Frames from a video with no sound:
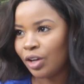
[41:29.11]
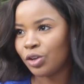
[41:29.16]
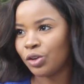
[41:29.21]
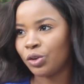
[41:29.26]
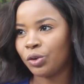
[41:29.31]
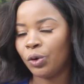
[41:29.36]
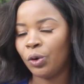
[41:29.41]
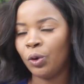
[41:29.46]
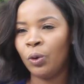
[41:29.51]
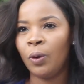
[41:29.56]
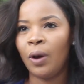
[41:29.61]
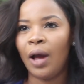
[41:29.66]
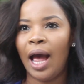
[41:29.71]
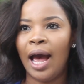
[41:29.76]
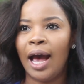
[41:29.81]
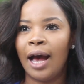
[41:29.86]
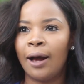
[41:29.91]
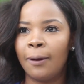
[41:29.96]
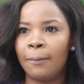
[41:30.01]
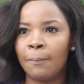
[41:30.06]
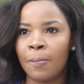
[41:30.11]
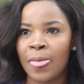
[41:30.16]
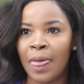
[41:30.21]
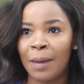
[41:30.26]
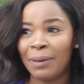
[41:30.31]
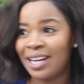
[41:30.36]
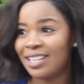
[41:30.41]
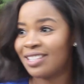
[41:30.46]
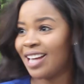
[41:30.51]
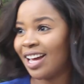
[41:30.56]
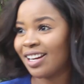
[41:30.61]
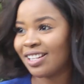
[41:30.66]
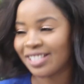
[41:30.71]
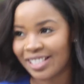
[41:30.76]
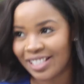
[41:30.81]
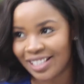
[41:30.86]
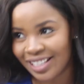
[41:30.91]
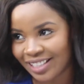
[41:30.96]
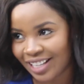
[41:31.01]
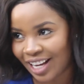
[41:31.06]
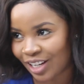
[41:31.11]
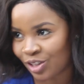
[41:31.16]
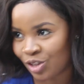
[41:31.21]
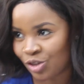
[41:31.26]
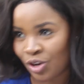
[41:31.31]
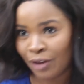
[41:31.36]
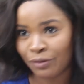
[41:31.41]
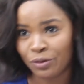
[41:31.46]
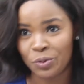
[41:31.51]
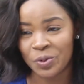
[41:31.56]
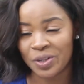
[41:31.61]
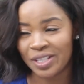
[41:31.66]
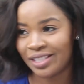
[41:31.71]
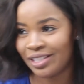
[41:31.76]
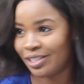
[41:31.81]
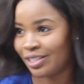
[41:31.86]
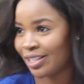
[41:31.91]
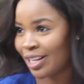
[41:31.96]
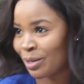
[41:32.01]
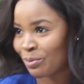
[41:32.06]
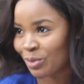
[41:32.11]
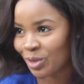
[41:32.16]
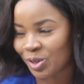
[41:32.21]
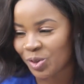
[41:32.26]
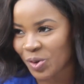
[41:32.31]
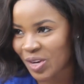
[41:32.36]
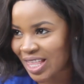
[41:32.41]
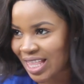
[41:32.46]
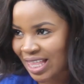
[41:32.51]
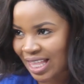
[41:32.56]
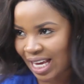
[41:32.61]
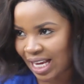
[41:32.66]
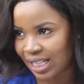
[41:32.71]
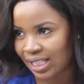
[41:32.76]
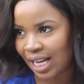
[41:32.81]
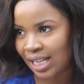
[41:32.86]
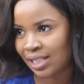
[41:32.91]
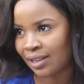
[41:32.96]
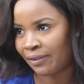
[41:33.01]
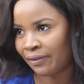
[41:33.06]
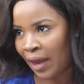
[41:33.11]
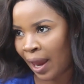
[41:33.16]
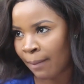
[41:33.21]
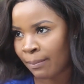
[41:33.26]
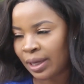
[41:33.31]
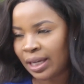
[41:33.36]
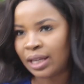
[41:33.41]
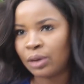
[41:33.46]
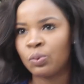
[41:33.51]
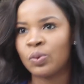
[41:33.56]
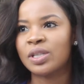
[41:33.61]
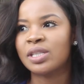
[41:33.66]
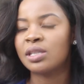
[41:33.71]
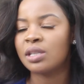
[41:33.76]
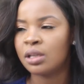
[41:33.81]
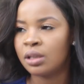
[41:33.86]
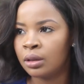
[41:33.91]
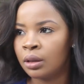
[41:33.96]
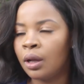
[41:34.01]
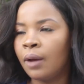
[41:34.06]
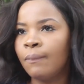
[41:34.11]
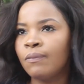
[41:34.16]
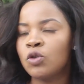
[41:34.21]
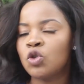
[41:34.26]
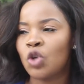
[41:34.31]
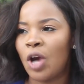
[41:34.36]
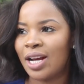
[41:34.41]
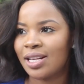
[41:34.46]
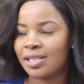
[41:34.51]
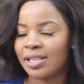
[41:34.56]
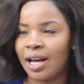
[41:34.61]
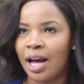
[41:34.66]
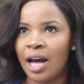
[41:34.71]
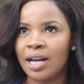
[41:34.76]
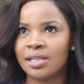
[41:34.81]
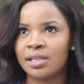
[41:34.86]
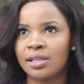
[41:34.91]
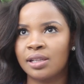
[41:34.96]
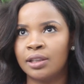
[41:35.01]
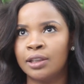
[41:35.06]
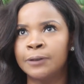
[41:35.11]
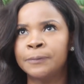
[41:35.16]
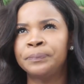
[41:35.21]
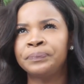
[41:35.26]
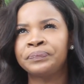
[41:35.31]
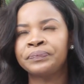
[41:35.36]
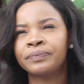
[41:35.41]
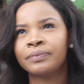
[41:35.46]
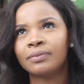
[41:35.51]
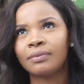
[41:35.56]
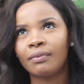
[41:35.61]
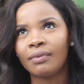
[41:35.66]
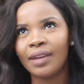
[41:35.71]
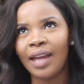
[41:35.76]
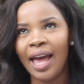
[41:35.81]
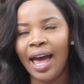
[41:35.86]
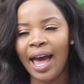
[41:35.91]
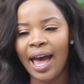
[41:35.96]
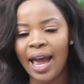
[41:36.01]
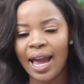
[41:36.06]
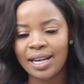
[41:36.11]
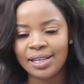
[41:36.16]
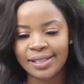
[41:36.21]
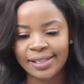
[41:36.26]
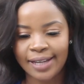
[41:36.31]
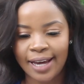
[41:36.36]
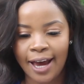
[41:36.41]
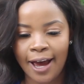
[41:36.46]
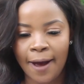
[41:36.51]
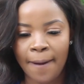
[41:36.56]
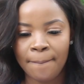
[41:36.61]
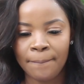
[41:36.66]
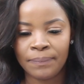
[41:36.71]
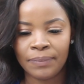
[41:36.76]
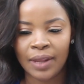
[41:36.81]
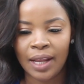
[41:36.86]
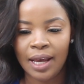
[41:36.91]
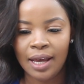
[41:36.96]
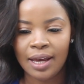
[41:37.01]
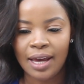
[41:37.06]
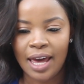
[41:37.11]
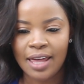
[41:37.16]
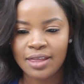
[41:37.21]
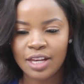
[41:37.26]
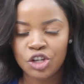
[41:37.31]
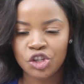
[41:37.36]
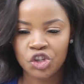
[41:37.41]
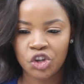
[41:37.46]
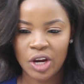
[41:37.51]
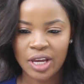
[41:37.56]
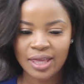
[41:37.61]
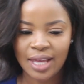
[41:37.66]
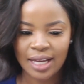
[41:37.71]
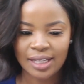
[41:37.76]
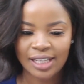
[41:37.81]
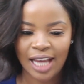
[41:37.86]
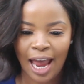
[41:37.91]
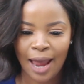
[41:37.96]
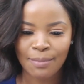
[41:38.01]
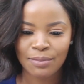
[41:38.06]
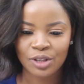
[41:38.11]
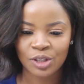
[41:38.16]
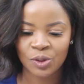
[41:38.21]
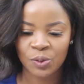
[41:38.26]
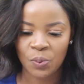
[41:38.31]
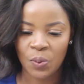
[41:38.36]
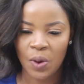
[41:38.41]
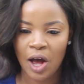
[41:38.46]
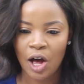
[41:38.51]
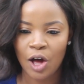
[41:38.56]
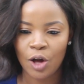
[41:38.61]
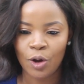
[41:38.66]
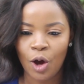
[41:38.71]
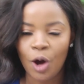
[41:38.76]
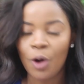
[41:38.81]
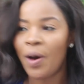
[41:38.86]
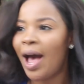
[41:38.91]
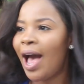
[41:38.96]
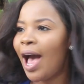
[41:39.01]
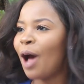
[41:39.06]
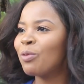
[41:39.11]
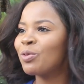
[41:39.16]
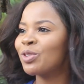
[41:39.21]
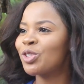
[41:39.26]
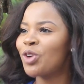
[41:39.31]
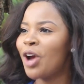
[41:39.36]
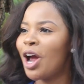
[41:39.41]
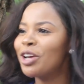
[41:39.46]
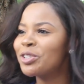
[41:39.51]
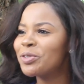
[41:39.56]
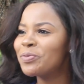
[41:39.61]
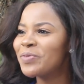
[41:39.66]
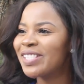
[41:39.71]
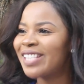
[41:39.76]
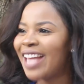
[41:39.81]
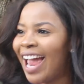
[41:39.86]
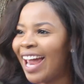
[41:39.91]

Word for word: You know, um, my dad is still a taxi driver. We're still in between things as a family. We're still trying to hustle and um and then during that time as well oh i, I was crowned miss